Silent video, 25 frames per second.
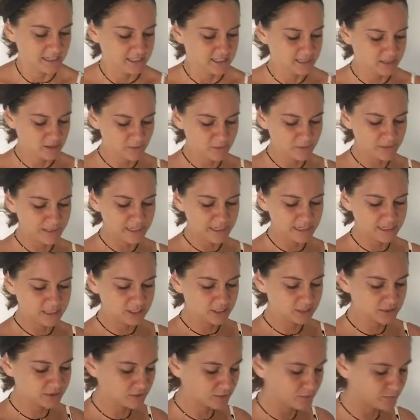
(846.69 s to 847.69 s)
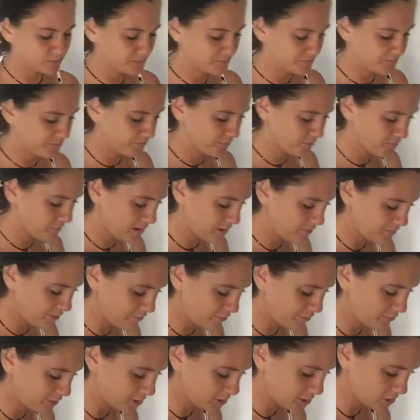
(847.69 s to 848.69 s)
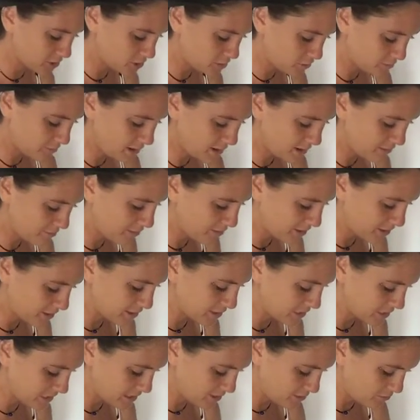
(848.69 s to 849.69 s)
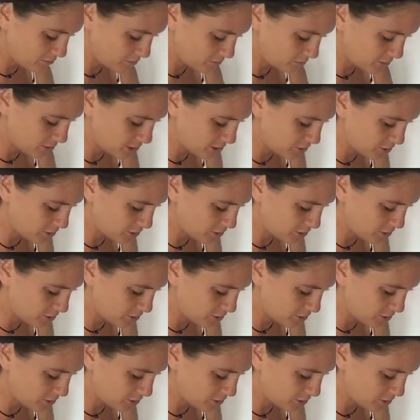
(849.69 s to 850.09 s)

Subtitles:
So we can do, maybe for just one person, we'll